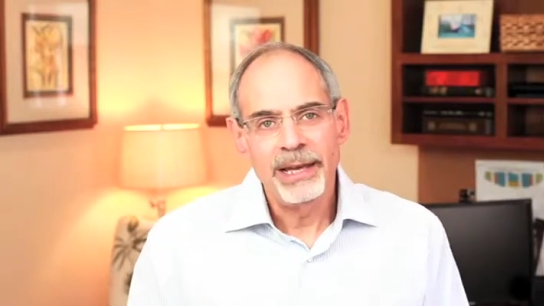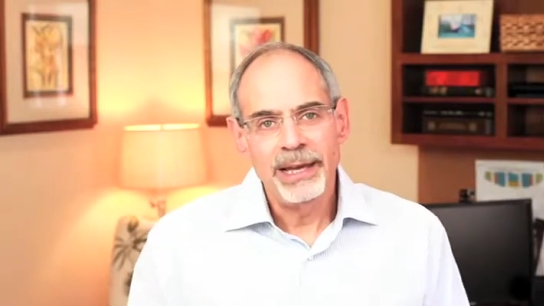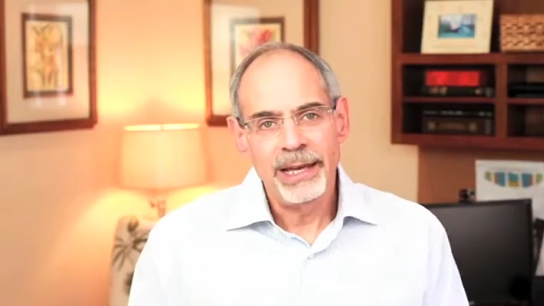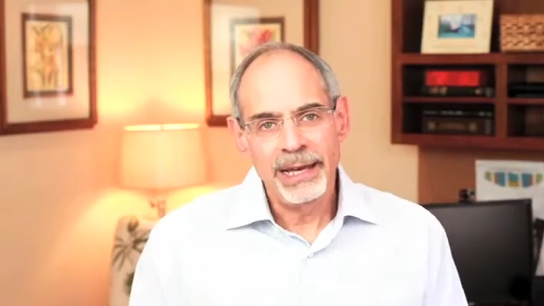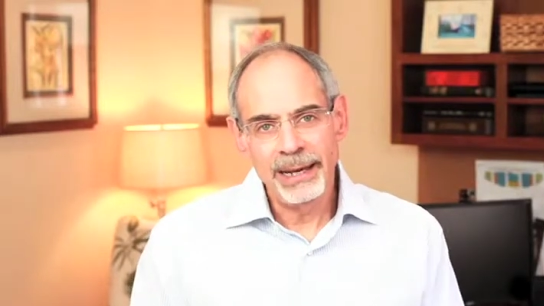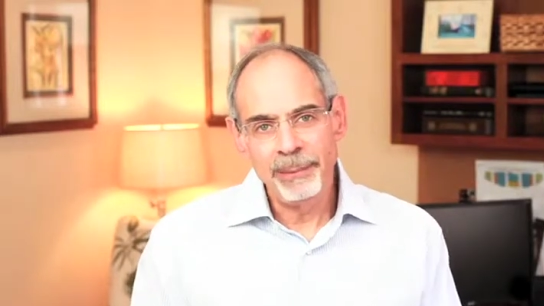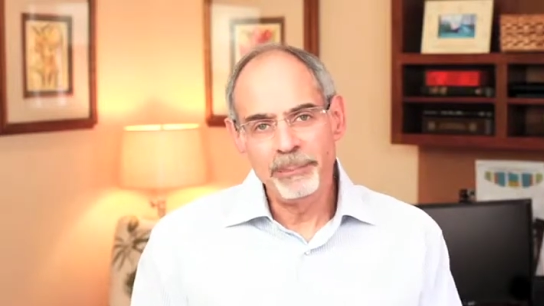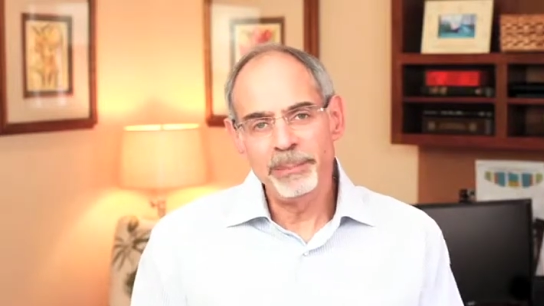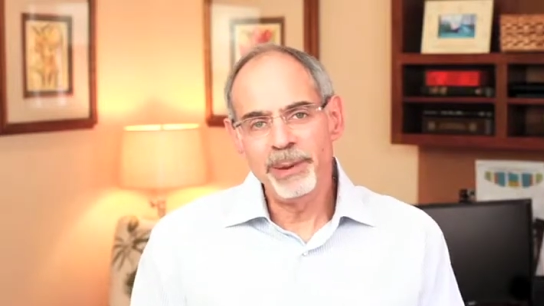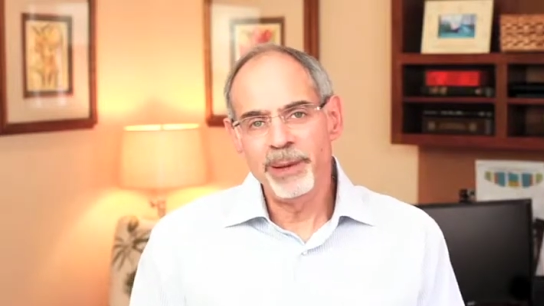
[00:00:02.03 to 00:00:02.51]

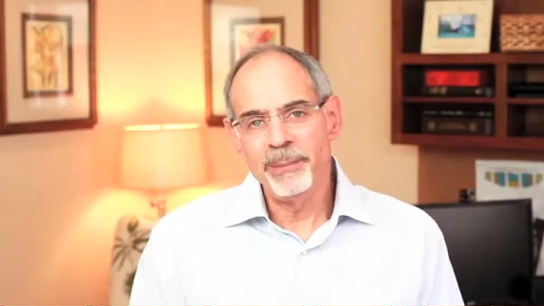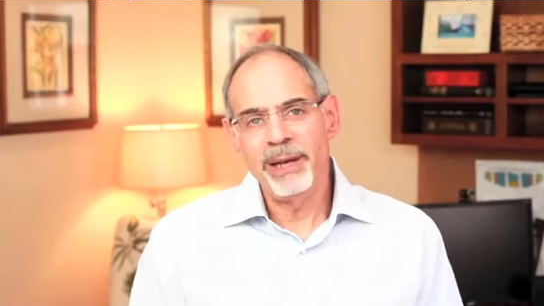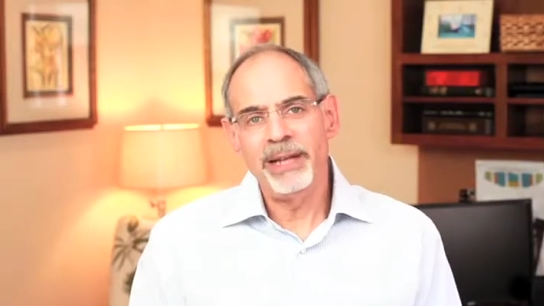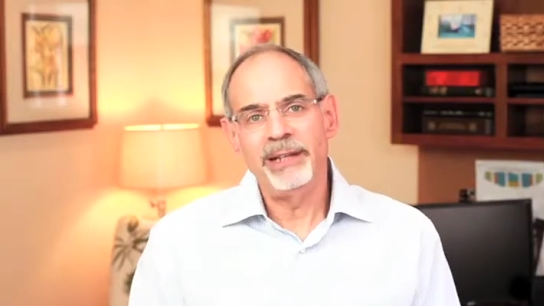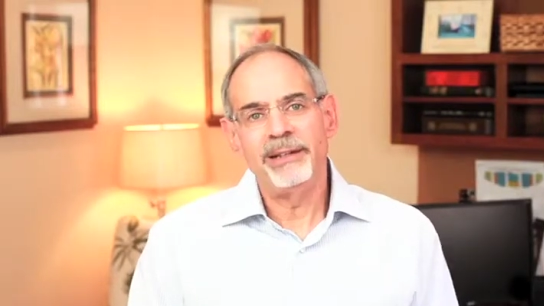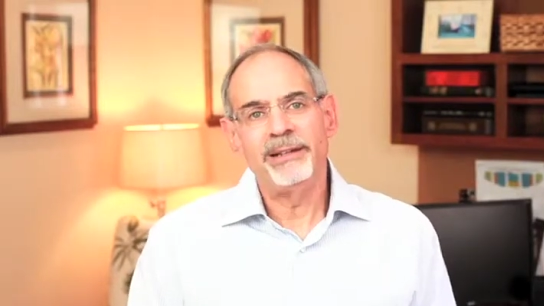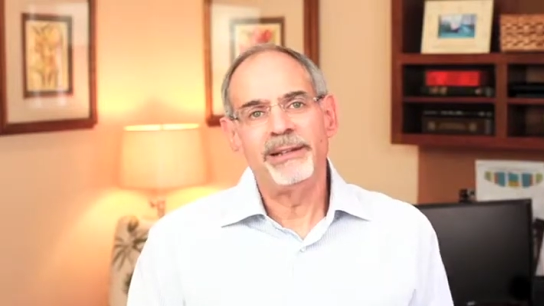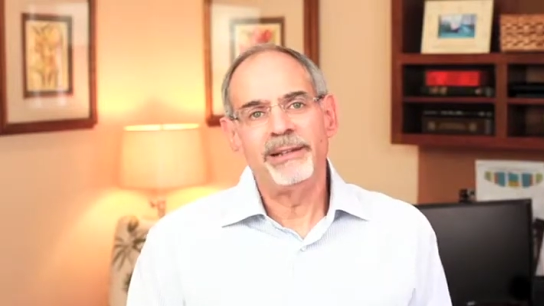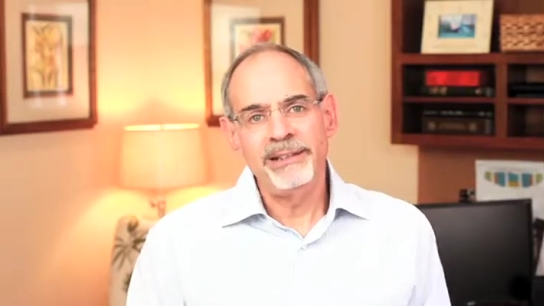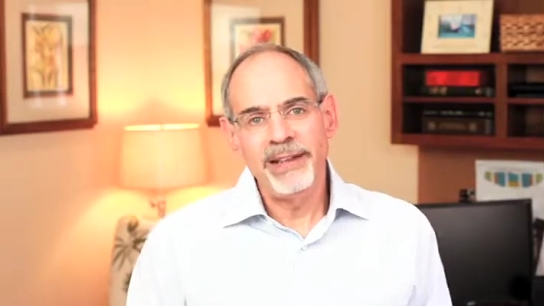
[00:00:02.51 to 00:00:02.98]

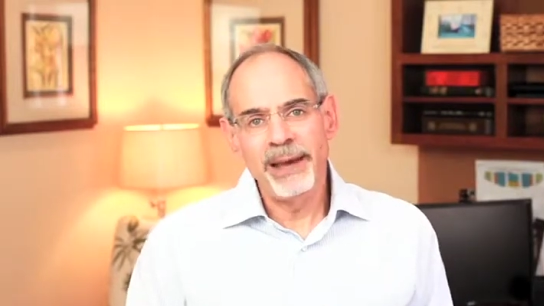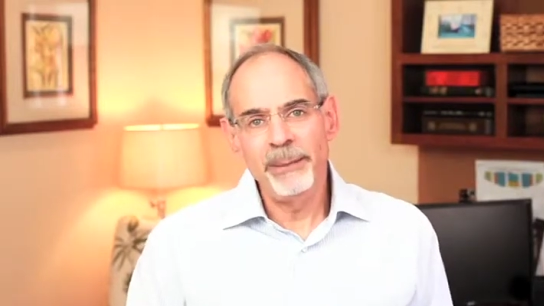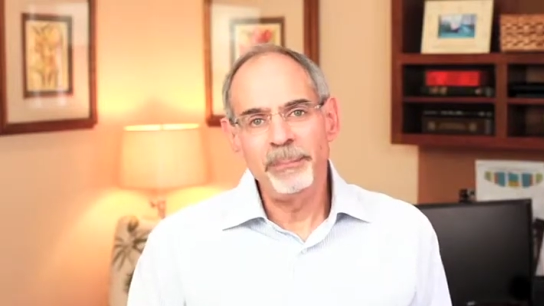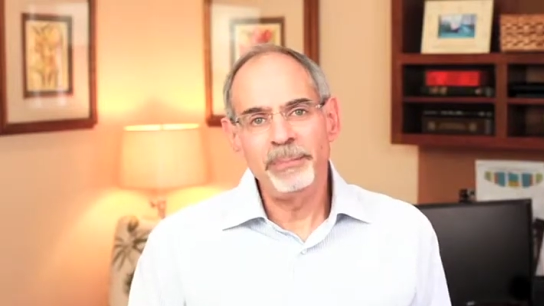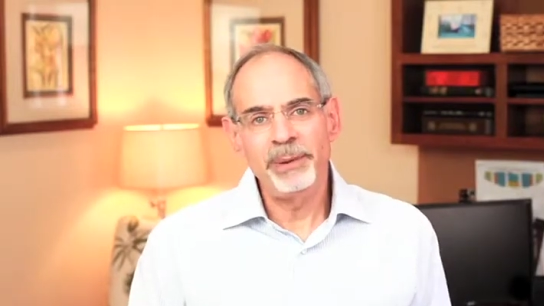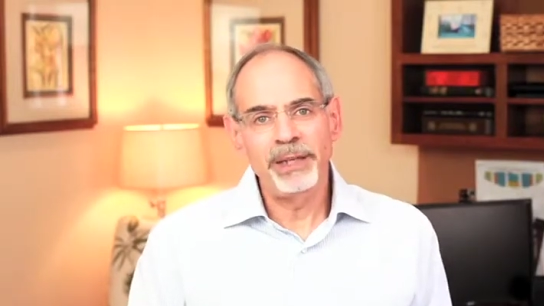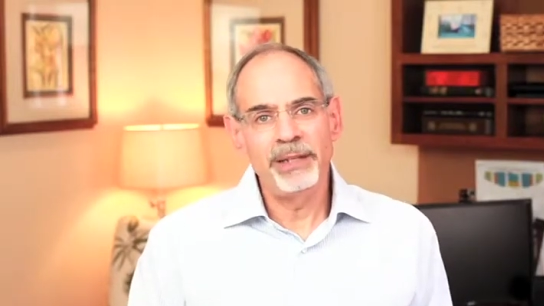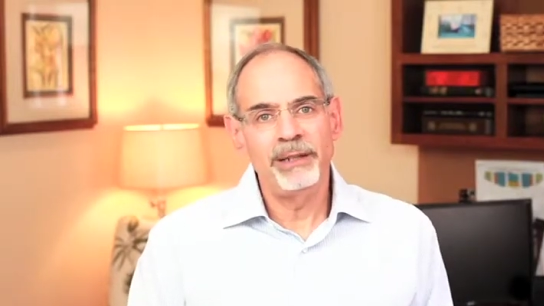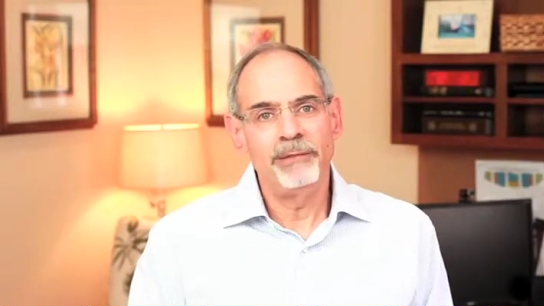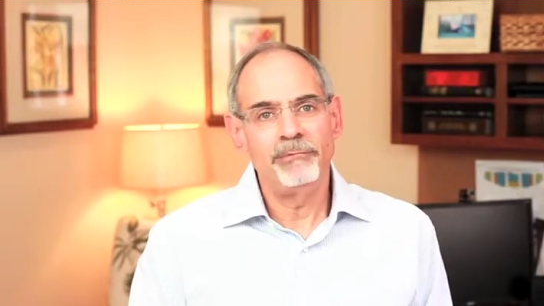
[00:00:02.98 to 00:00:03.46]
Implement
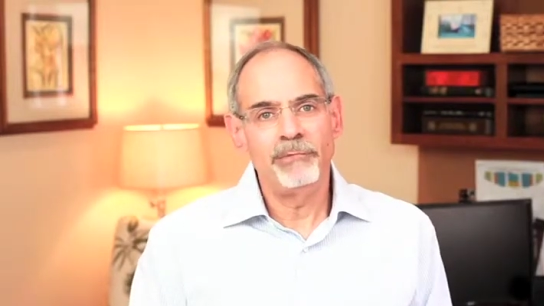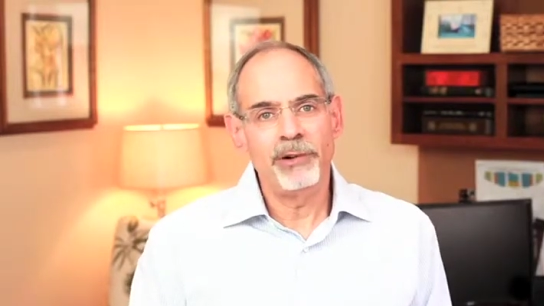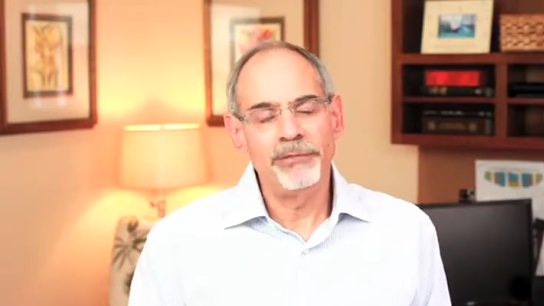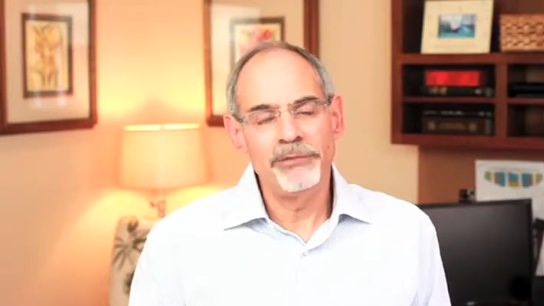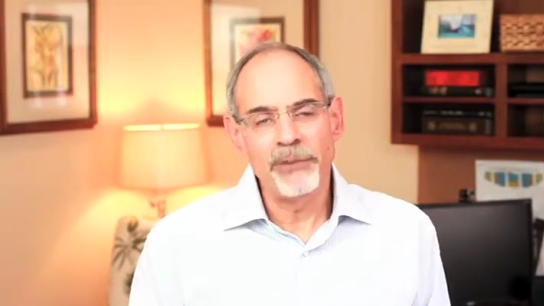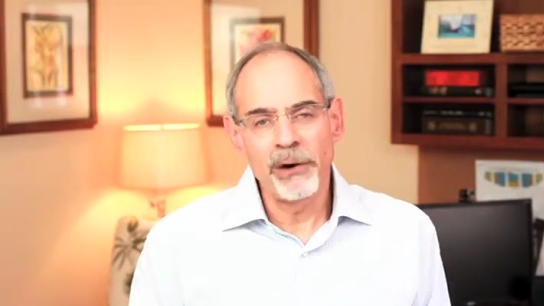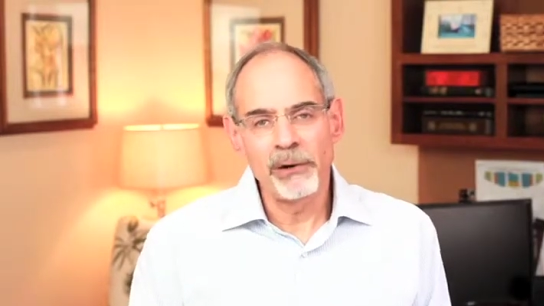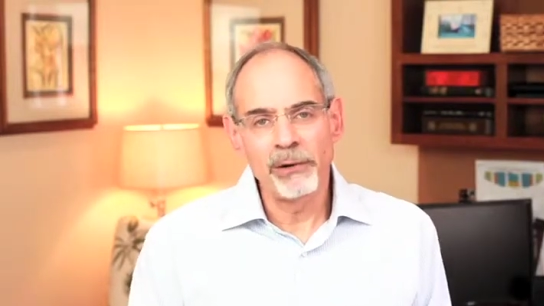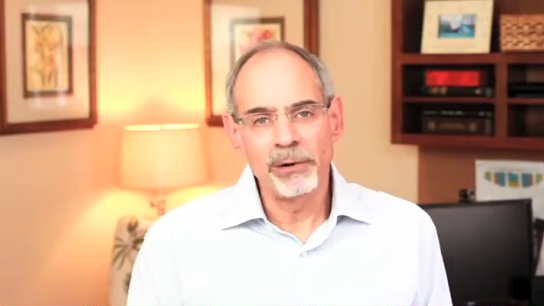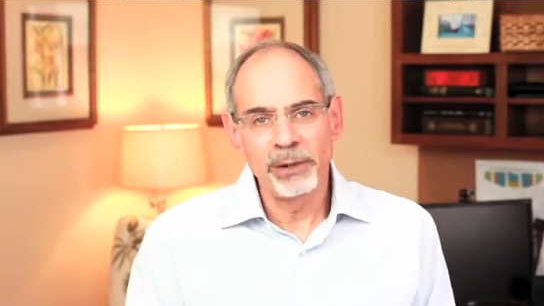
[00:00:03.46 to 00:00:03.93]
template
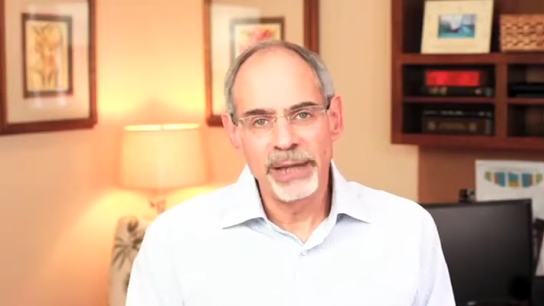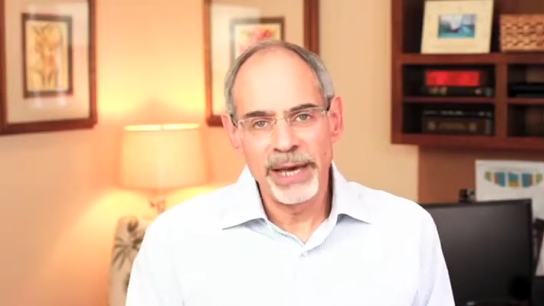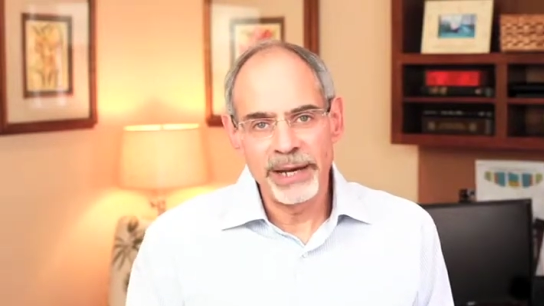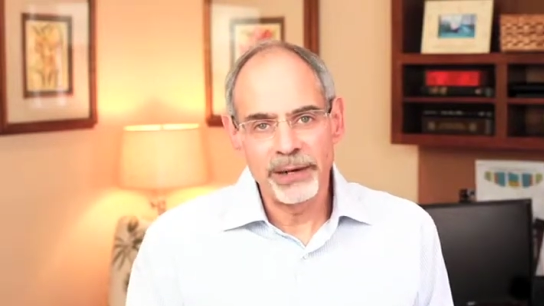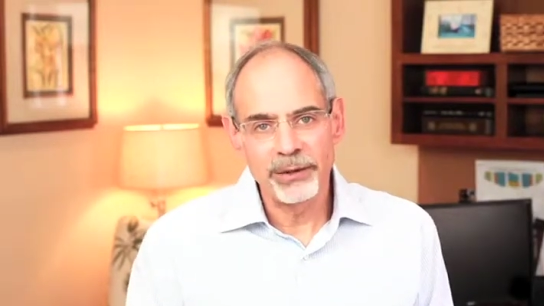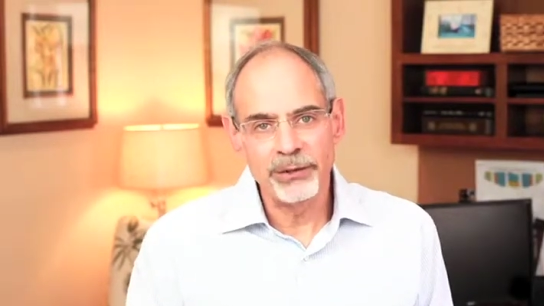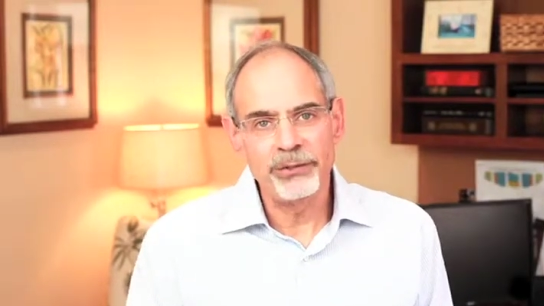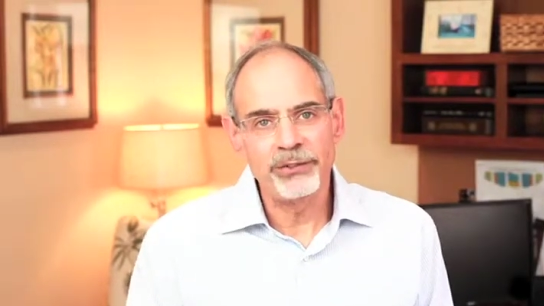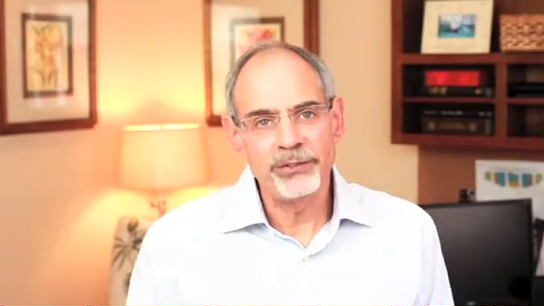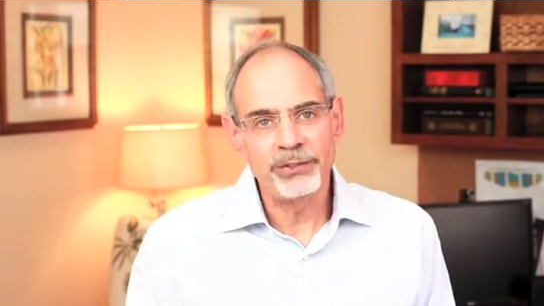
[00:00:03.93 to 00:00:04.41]
referral
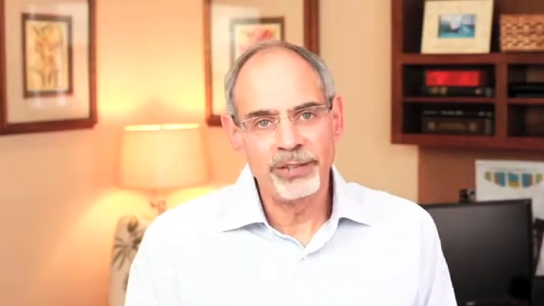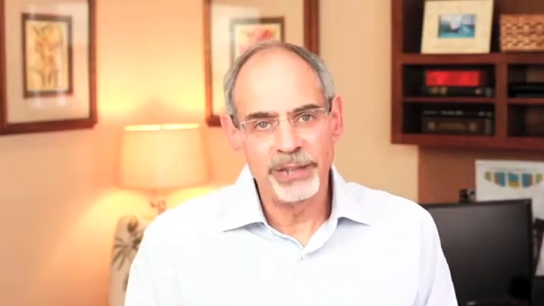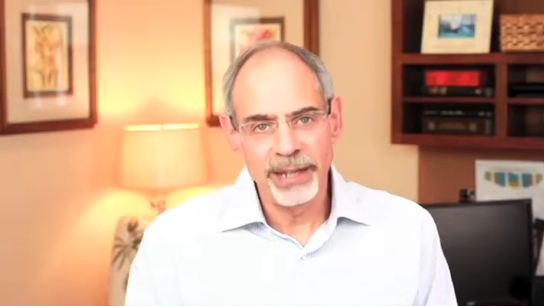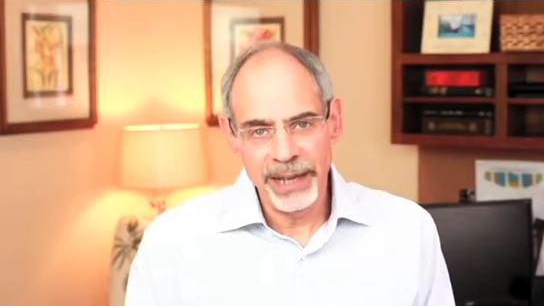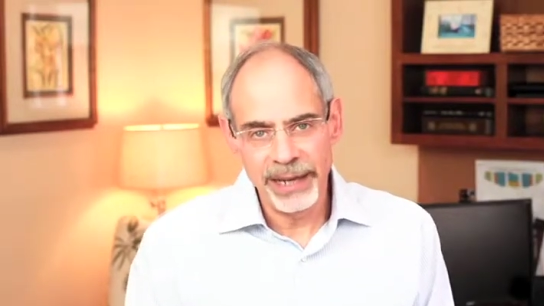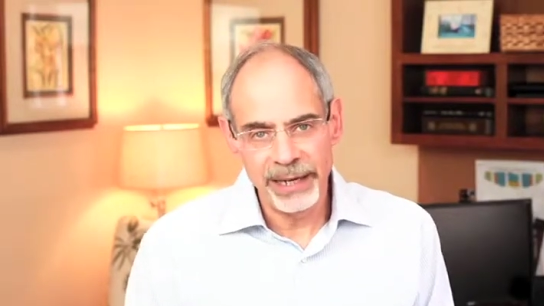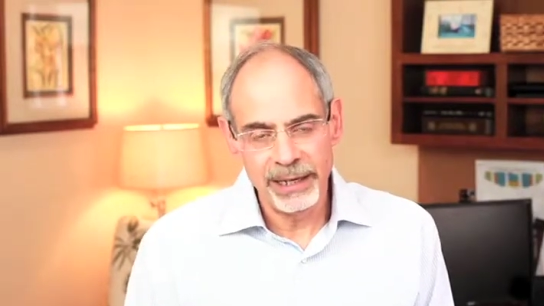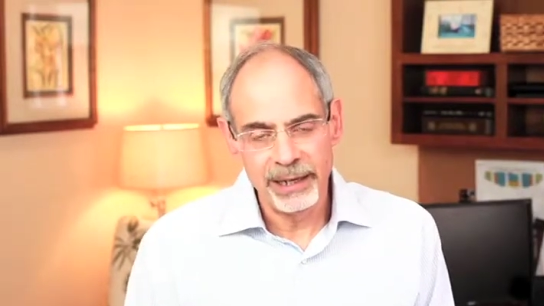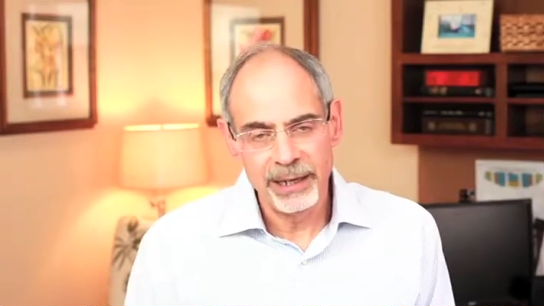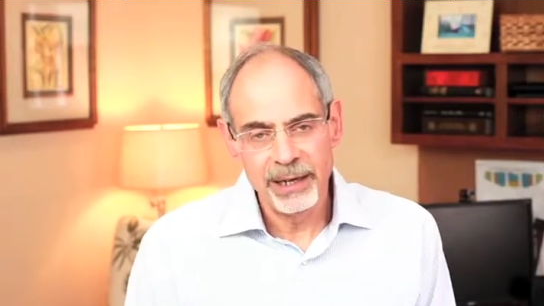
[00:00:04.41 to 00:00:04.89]
letters
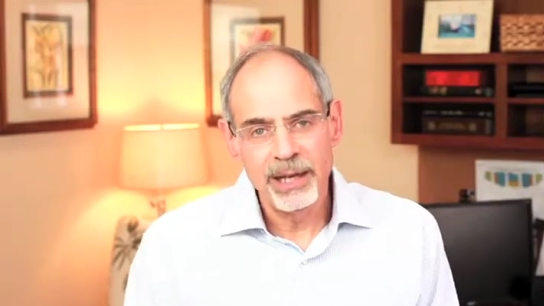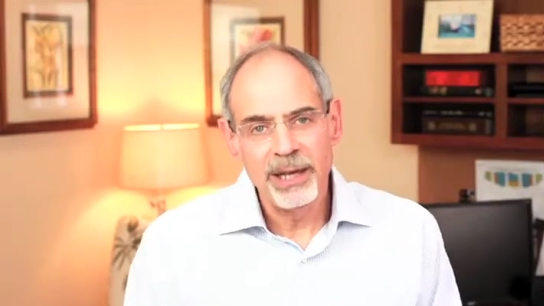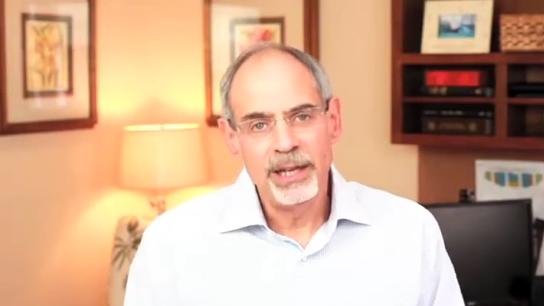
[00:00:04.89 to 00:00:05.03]
today.